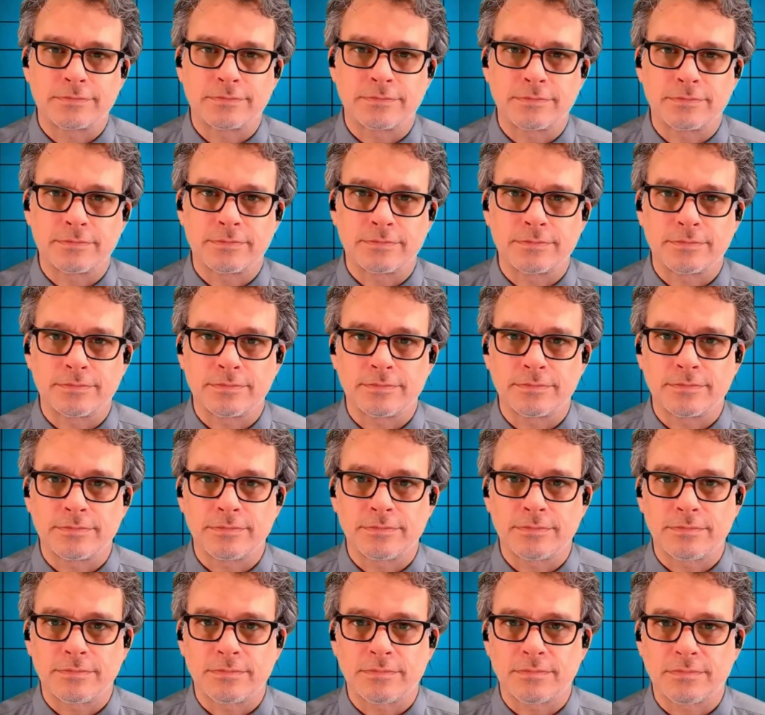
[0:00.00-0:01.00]

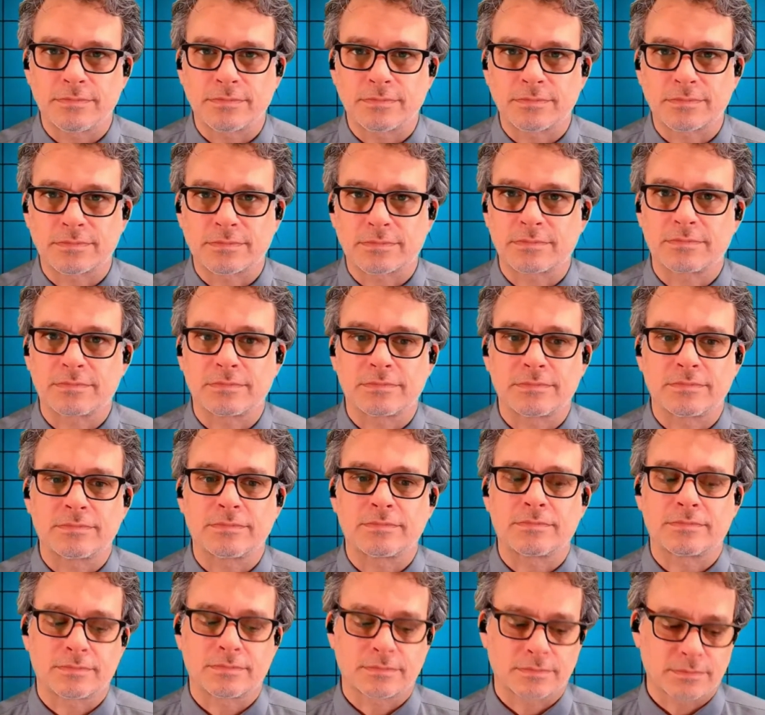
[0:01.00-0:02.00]

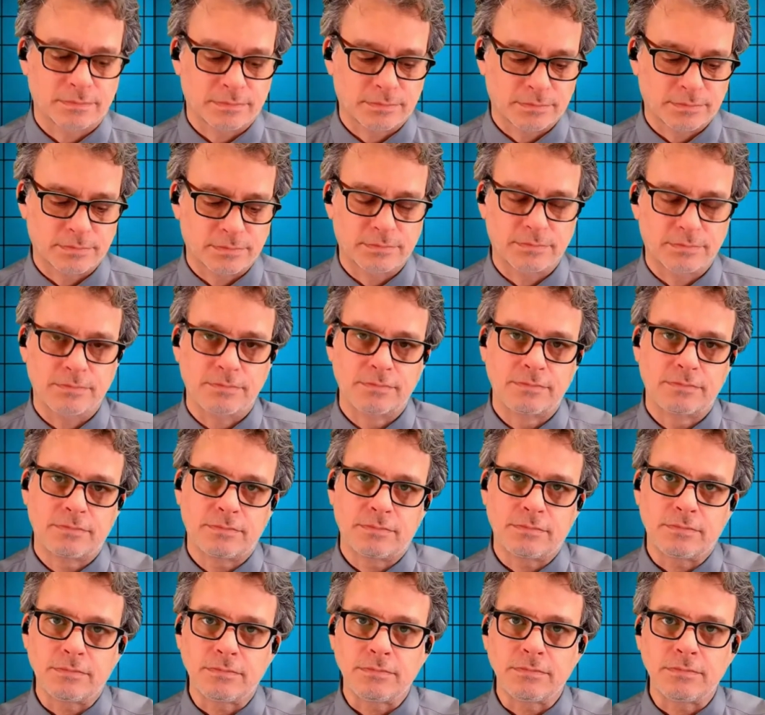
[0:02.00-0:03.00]

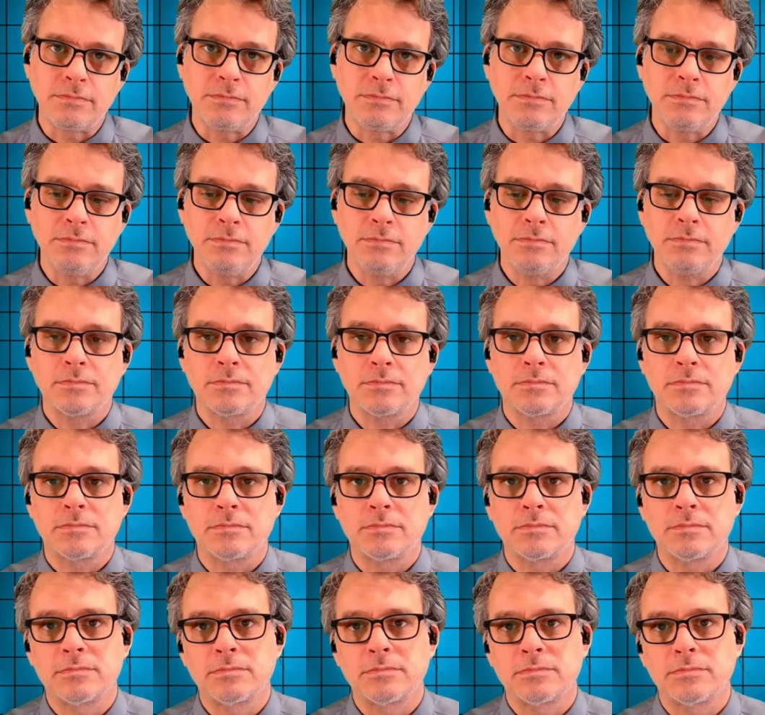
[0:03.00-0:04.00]

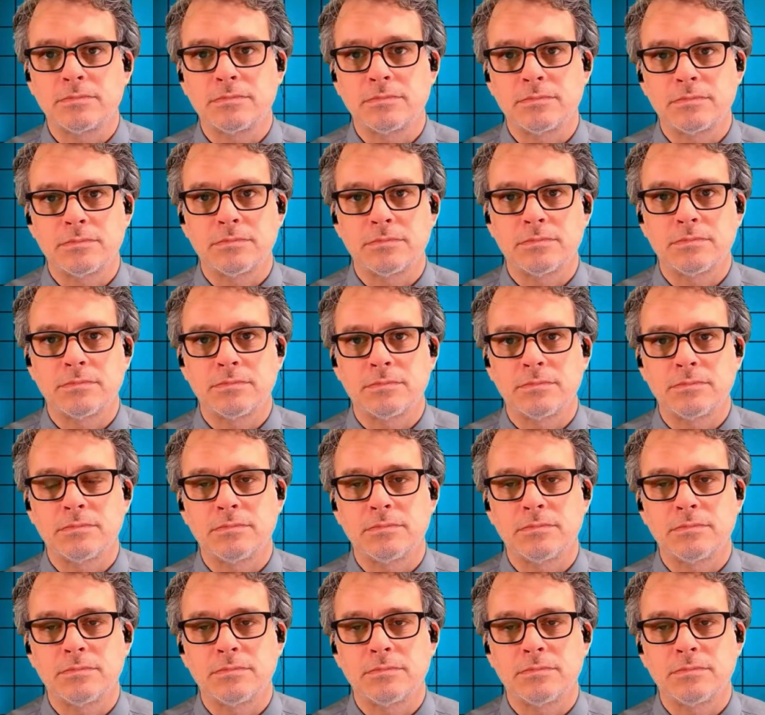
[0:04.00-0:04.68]
(not speaking)